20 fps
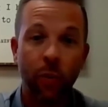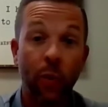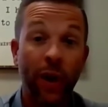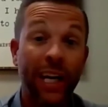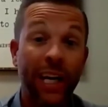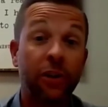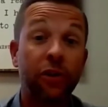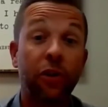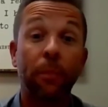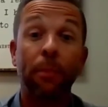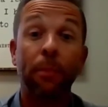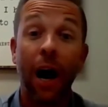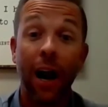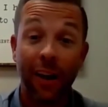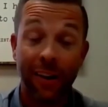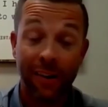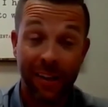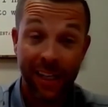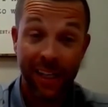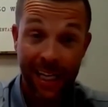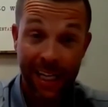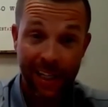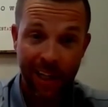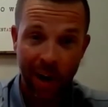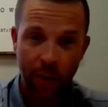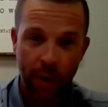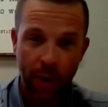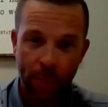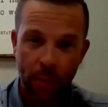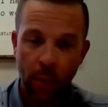We get your policy
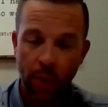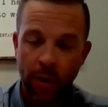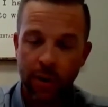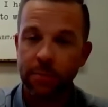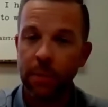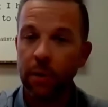detail reports.